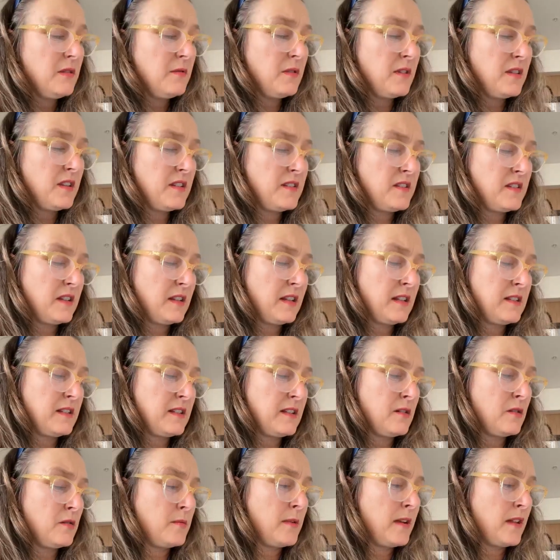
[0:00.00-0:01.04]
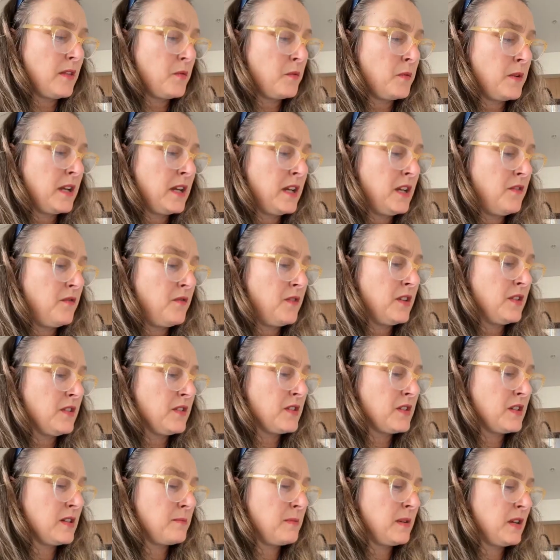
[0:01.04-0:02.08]
with his solicitor about the way he
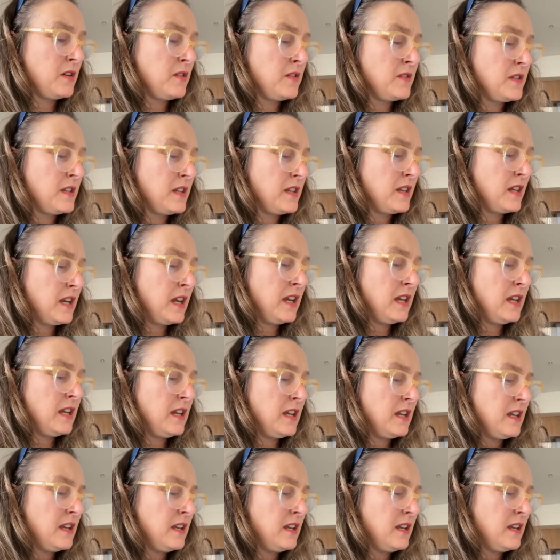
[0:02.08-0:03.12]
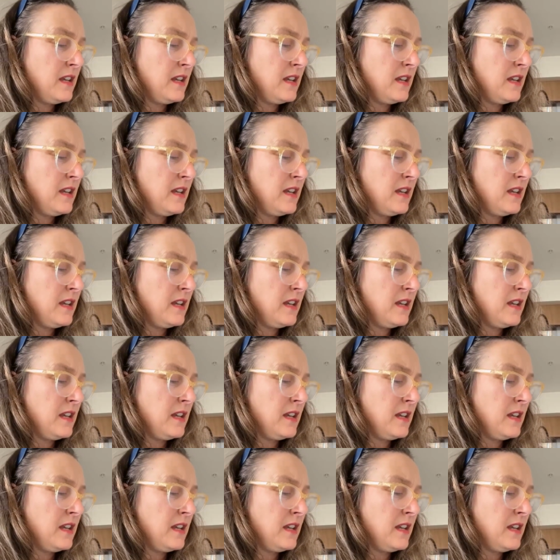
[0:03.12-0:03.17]
feels, just because he